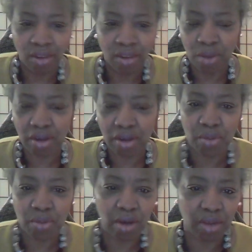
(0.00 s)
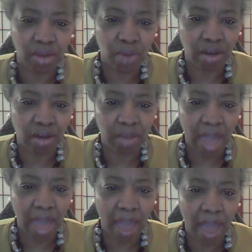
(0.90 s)
Welcome, welcome, welcome.
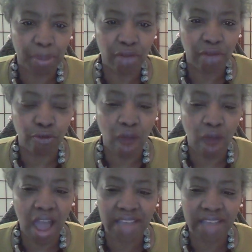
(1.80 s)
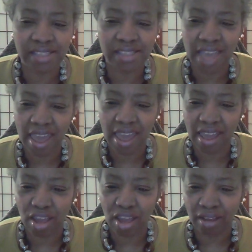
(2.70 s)
Happy
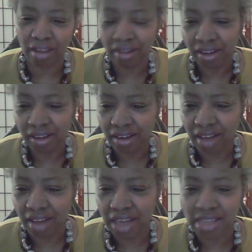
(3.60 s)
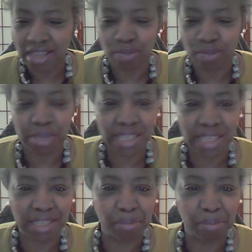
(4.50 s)
Friday. God has
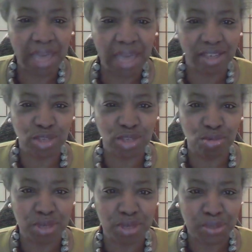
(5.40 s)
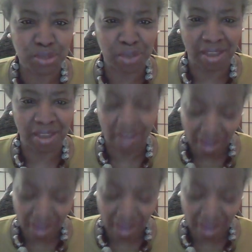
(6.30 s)
blessed and made us through this week.